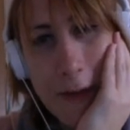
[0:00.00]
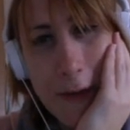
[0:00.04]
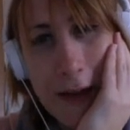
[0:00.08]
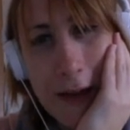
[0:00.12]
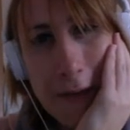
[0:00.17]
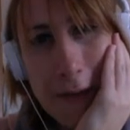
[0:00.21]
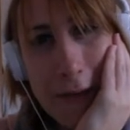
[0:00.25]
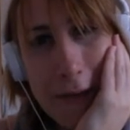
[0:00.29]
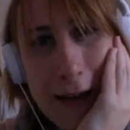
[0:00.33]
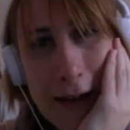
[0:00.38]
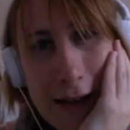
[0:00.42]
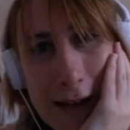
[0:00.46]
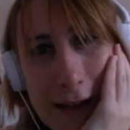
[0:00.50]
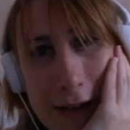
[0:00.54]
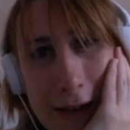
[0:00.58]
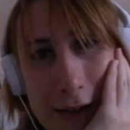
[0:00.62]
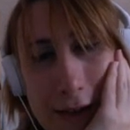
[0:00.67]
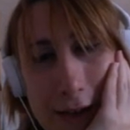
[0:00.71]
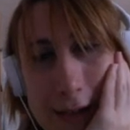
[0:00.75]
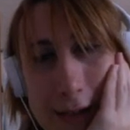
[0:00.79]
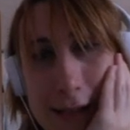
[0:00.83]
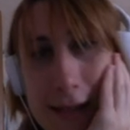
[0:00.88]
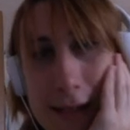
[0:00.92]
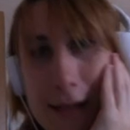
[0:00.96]
that vaguely
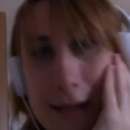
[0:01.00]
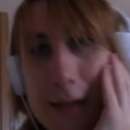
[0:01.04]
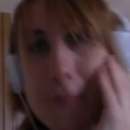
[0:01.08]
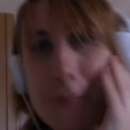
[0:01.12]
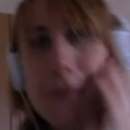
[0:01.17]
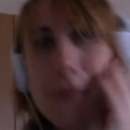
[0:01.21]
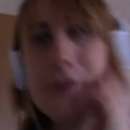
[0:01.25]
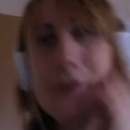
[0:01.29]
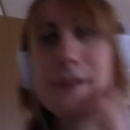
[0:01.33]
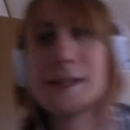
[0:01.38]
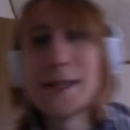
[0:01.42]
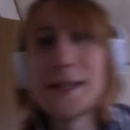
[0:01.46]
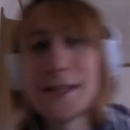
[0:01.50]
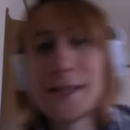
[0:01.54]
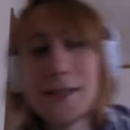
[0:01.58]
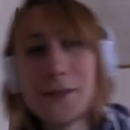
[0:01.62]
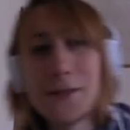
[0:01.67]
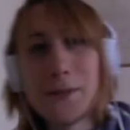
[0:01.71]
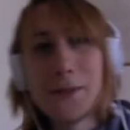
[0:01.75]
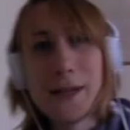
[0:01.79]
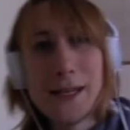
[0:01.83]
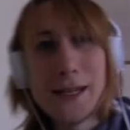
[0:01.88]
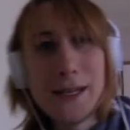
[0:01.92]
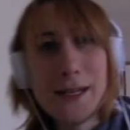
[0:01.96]
interesting in the process
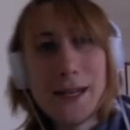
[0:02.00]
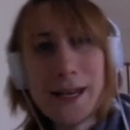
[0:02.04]
of me